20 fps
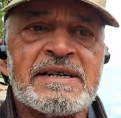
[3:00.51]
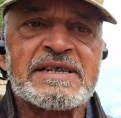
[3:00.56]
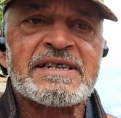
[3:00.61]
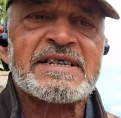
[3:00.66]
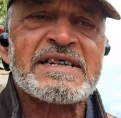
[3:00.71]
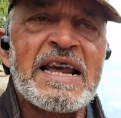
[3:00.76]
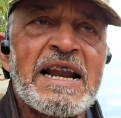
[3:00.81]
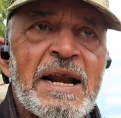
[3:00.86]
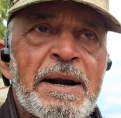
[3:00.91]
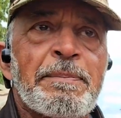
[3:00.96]

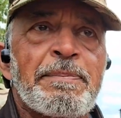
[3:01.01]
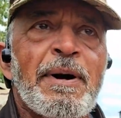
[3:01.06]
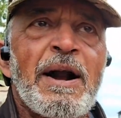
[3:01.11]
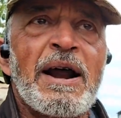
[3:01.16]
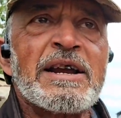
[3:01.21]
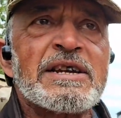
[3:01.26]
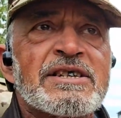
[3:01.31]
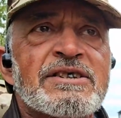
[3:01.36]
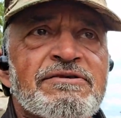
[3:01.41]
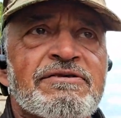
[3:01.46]

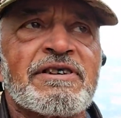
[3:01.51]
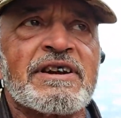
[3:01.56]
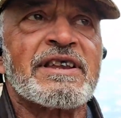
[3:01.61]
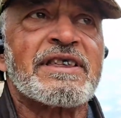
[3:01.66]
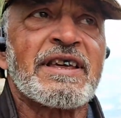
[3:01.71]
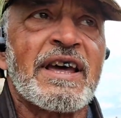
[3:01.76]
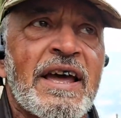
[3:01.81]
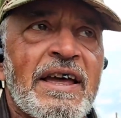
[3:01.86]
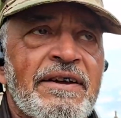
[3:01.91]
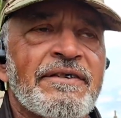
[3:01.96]
celebratory
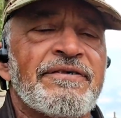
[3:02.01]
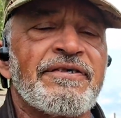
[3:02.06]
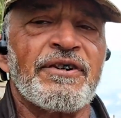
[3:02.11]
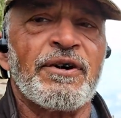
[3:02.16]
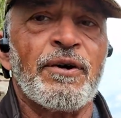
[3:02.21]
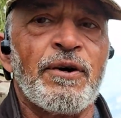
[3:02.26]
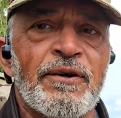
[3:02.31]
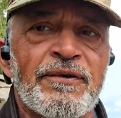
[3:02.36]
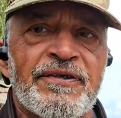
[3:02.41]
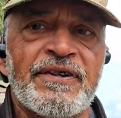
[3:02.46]
thing
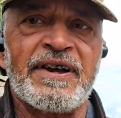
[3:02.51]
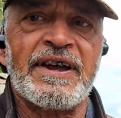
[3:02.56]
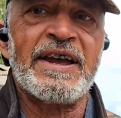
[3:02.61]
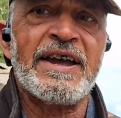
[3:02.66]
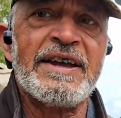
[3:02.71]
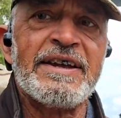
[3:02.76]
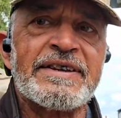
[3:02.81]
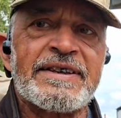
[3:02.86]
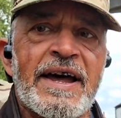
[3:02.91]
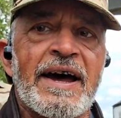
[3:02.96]
for
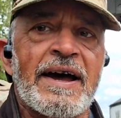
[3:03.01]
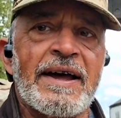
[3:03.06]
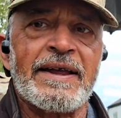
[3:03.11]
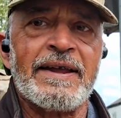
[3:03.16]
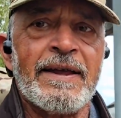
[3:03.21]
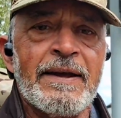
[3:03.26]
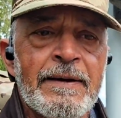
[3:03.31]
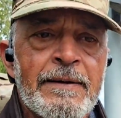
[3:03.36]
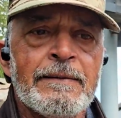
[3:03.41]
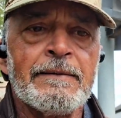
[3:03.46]
VE Day,
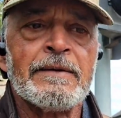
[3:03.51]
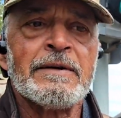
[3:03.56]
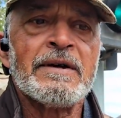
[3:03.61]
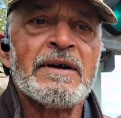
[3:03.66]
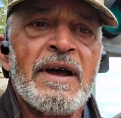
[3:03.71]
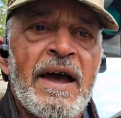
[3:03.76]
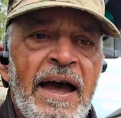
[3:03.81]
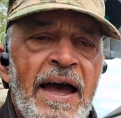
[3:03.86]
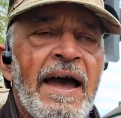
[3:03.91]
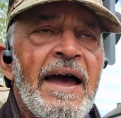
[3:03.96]

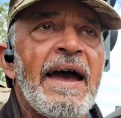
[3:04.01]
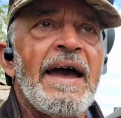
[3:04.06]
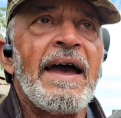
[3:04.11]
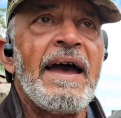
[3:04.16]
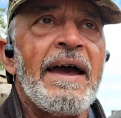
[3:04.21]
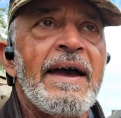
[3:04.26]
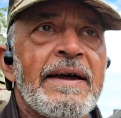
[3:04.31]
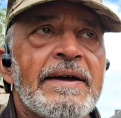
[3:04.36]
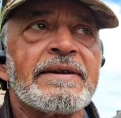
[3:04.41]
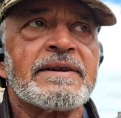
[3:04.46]

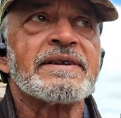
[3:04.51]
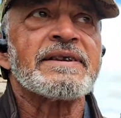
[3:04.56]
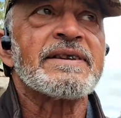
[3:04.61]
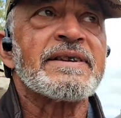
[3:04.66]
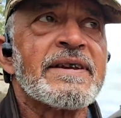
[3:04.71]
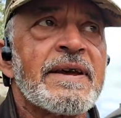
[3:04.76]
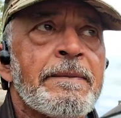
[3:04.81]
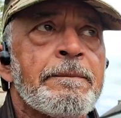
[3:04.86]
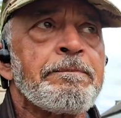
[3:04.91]
and